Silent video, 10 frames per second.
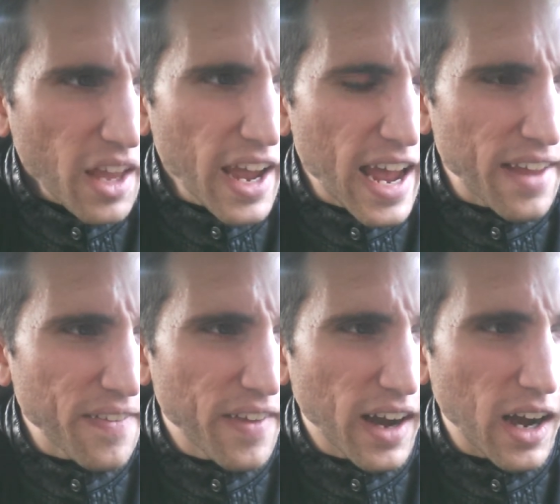
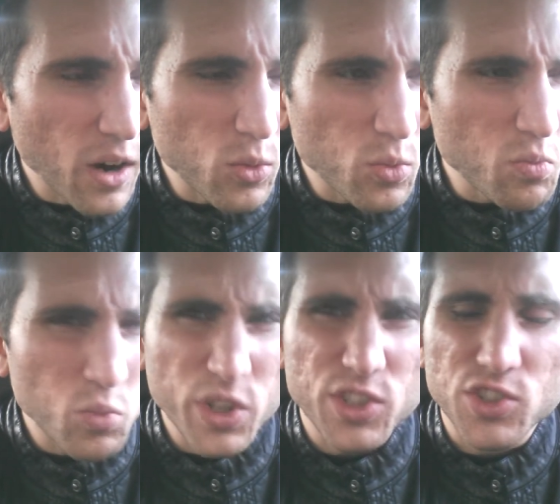and uh,
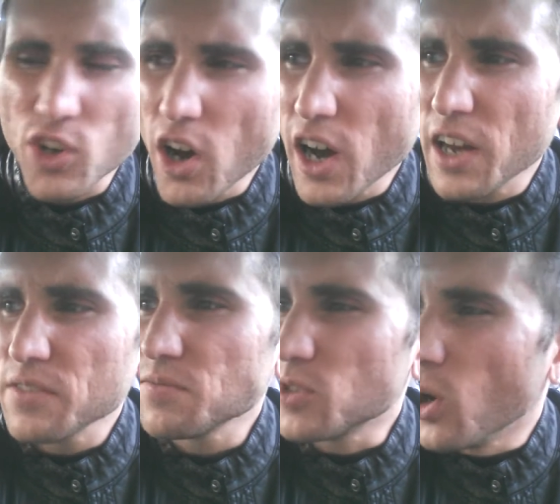we saw
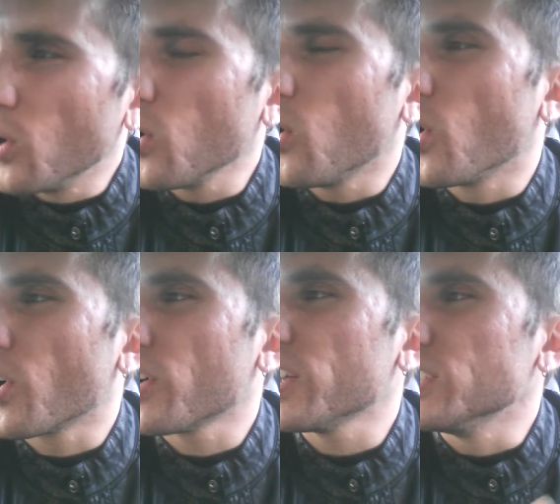
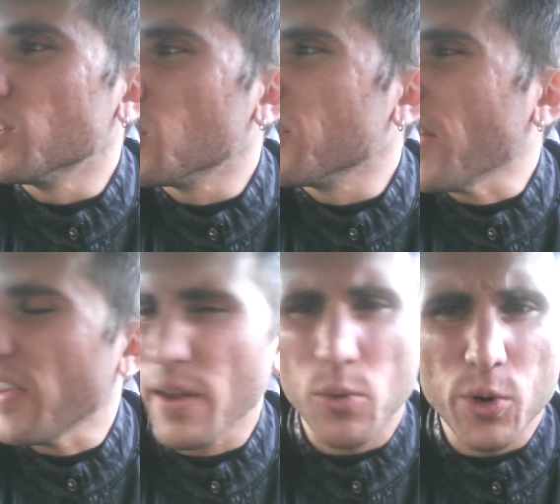Goatwhore, you know, and,
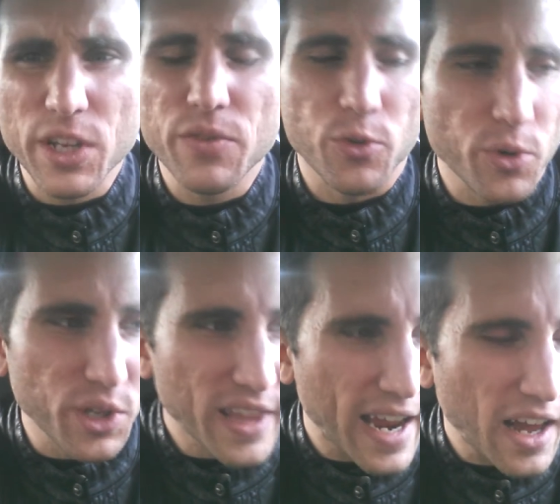and they weren't even
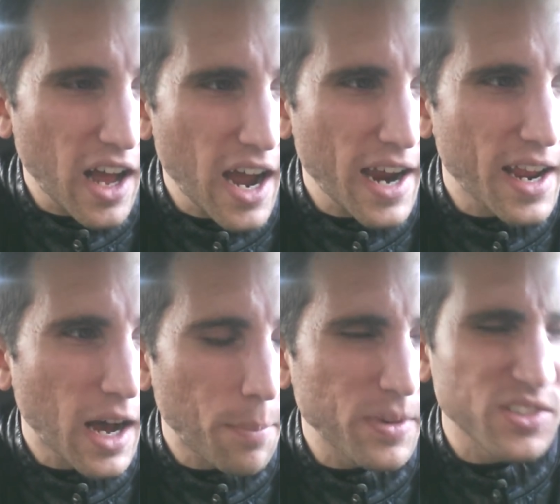really that high
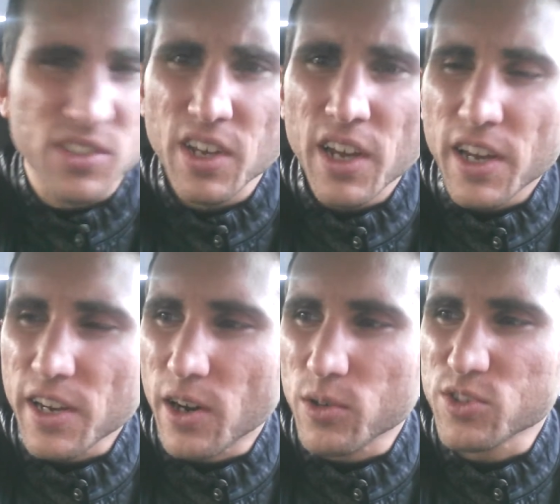up as,
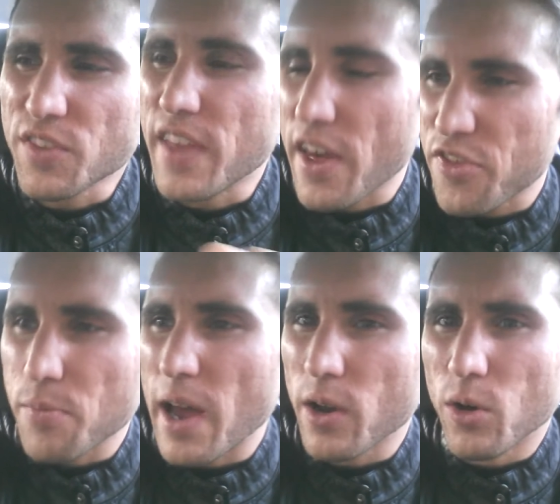you know, it was a death
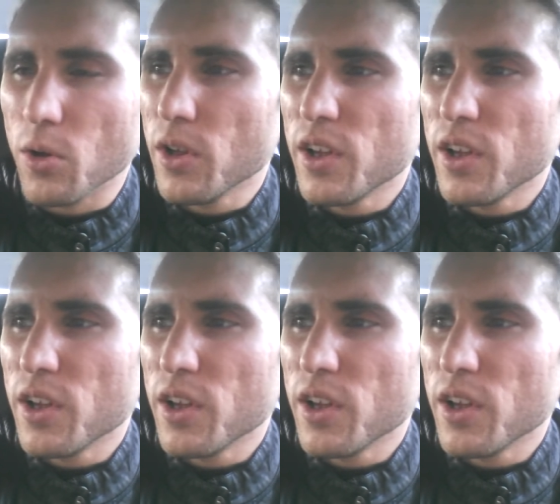metal